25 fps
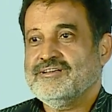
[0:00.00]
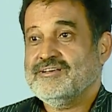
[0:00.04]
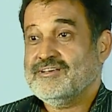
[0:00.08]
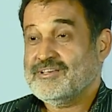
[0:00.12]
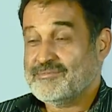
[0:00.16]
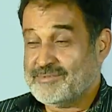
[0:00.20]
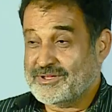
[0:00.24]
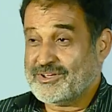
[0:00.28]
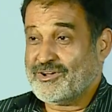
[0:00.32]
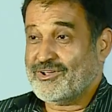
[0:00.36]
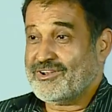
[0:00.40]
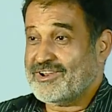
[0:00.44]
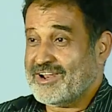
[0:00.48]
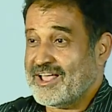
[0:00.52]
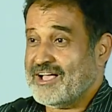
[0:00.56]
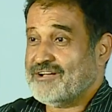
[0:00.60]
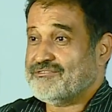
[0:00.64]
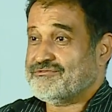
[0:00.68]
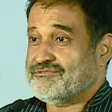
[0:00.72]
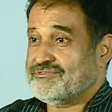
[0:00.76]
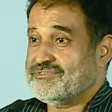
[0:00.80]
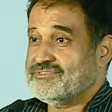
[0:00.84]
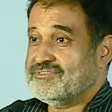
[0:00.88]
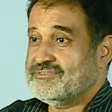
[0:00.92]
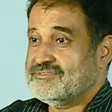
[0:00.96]
You may all
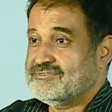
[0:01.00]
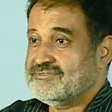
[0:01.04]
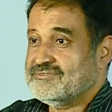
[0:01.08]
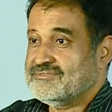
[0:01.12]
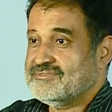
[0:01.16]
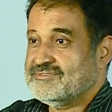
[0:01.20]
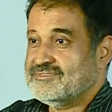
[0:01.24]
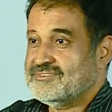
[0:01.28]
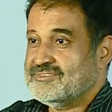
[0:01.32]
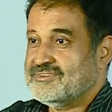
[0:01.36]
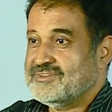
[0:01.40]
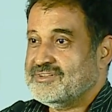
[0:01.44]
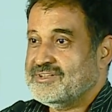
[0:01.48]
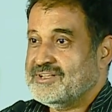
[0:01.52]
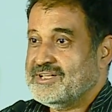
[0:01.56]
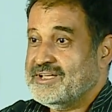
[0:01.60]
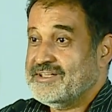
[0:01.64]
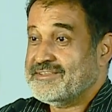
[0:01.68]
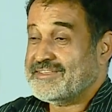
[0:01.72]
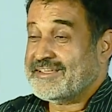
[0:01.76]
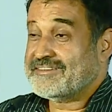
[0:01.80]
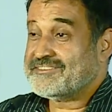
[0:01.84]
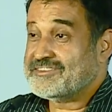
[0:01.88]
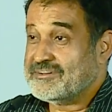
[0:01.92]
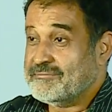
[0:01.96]
laugh.
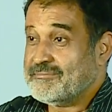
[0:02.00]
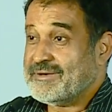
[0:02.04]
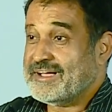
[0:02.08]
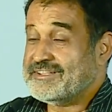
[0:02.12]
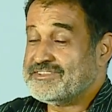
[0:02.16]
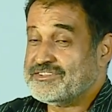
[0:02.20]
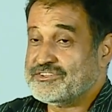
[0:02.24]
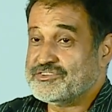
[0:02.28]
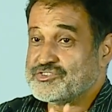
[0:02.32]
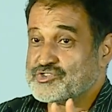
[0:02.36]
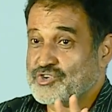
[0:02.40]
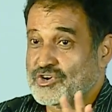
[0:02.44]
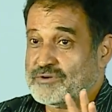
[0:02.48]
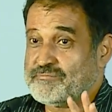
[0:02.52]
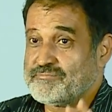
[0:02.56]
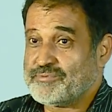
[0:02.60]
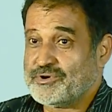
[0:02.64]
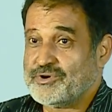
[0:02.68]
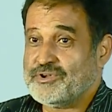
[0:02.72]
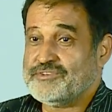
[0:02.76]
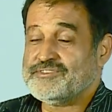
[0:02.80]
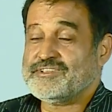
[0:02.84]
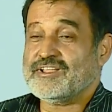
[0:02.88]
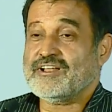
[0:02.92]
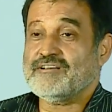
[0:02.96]
Just imagine you don't
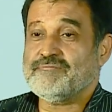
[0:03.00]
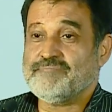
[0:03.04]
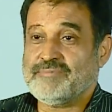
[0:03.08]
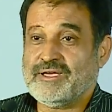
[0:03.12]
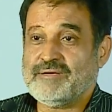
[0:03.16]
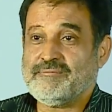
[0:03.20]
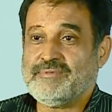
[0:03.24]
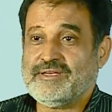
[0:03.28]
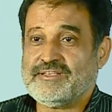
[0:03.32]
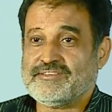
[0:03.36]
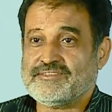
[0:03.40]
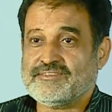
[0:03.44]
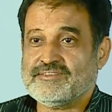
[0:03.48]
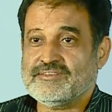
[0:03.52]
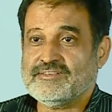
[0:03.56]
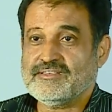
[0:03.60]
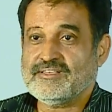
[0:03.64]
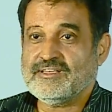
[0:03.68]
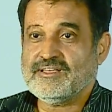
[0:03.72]
produce enough babies.